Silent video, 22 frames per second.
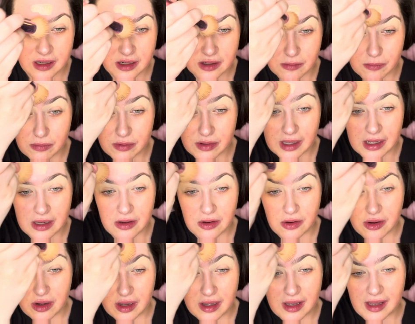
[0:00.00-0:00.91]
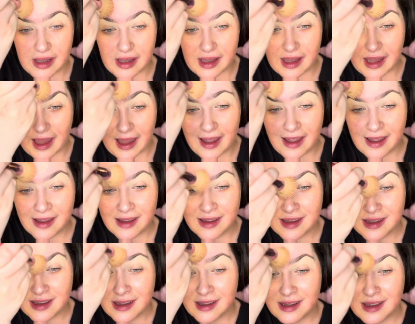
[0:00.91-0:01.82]
don't think you could get
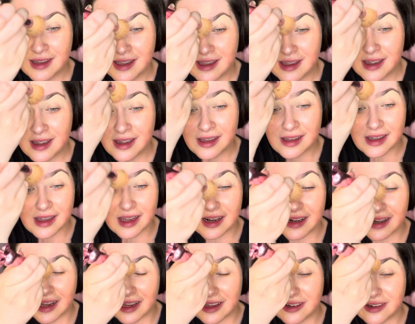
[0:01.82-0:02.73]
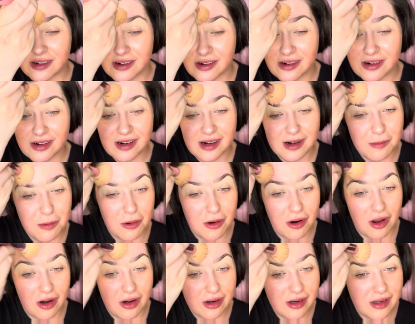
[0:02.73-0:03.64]
like a nicer
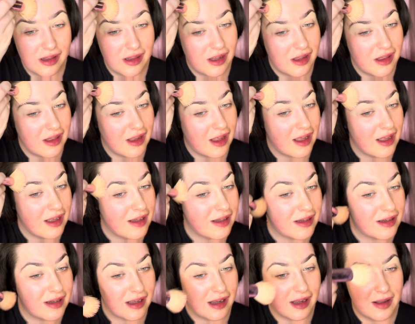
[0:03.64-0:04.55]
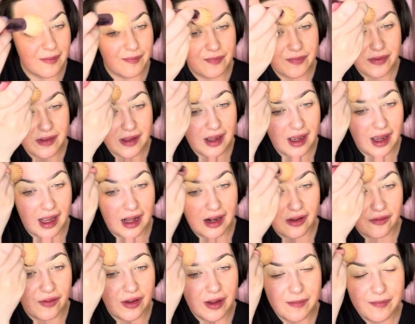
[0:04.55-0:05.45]
product than this. Like I
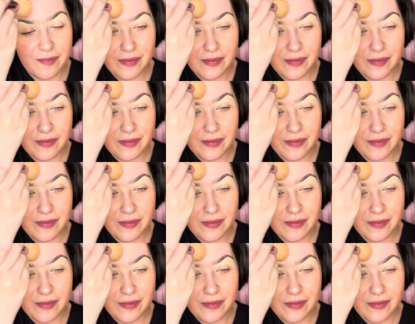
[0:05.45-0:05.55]
love it